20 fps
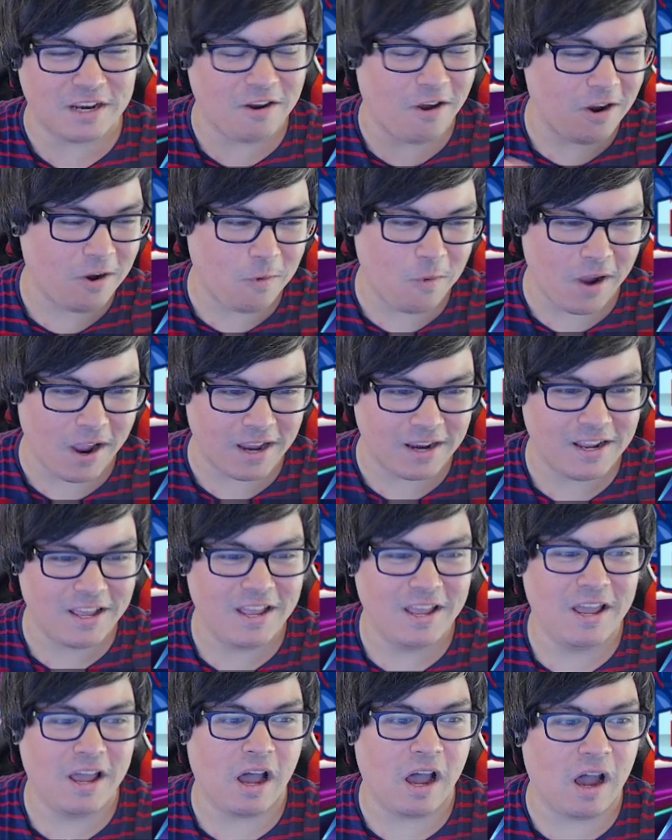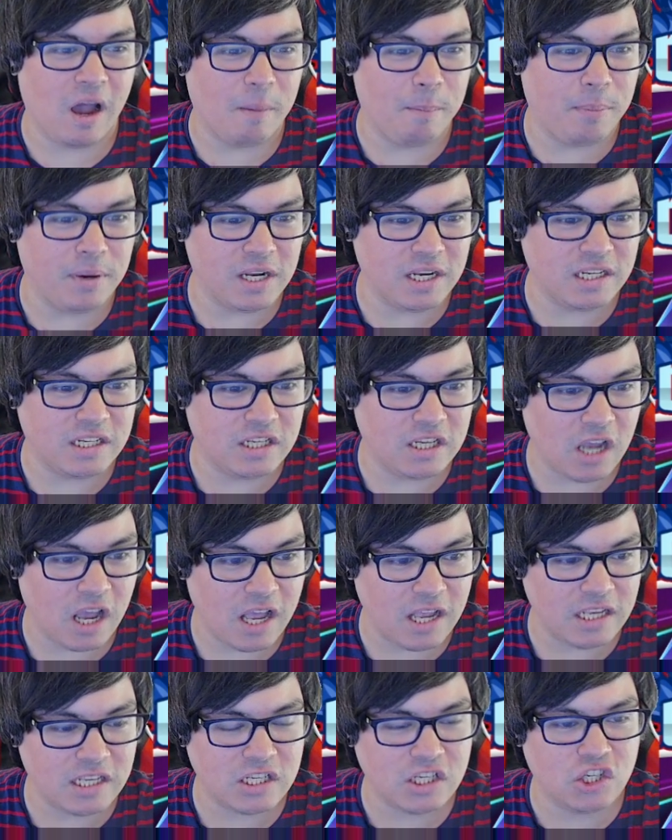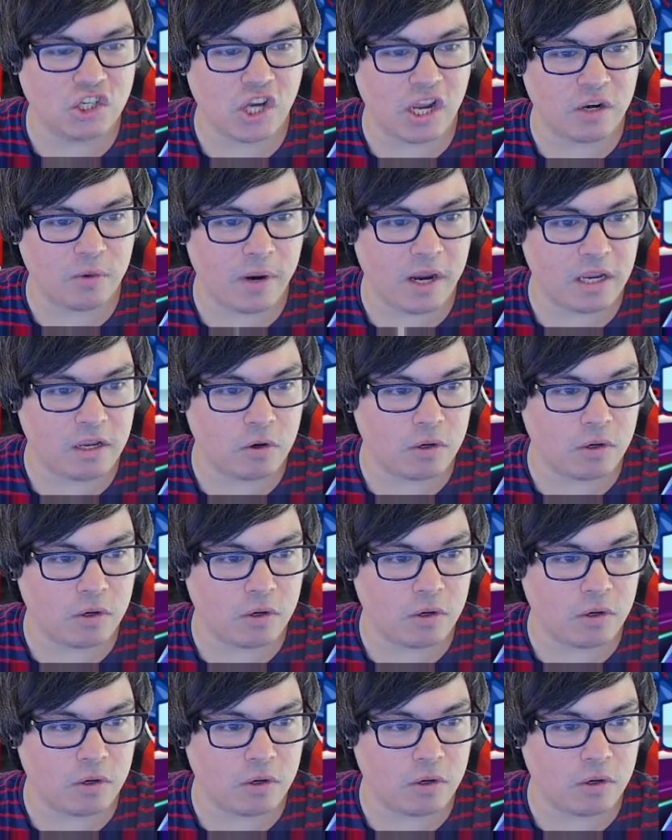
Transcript: Not quite, uh, but it does generate.